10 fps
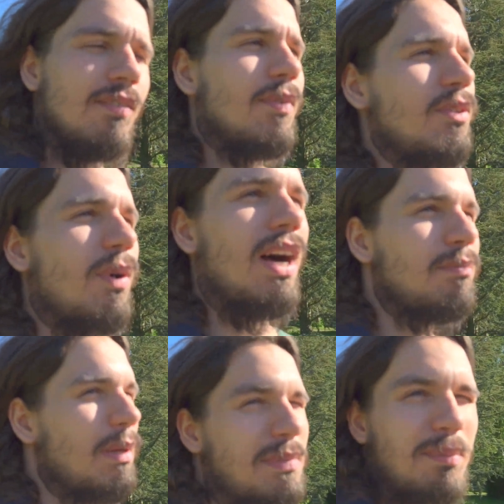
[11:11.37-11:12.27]
when you are,
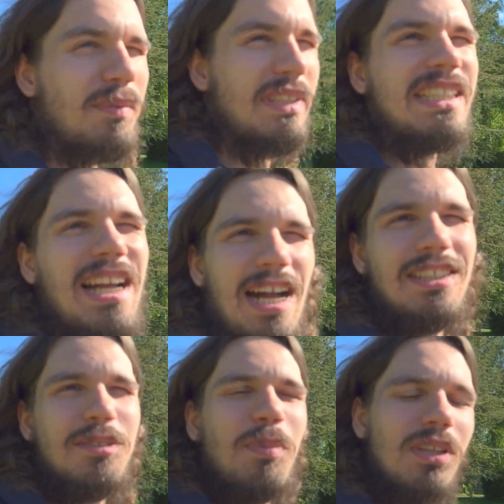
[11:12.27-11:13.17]
maybe I'm a little
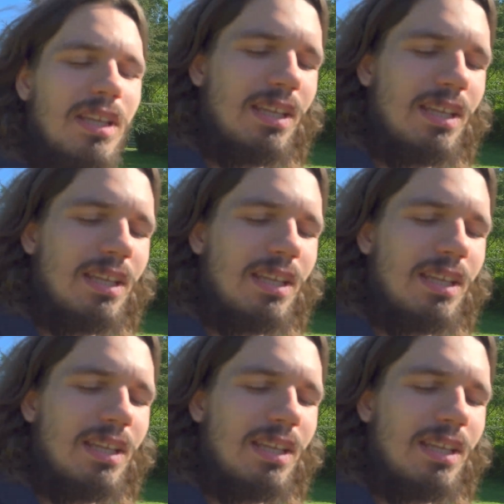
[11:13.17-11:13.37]
hard, but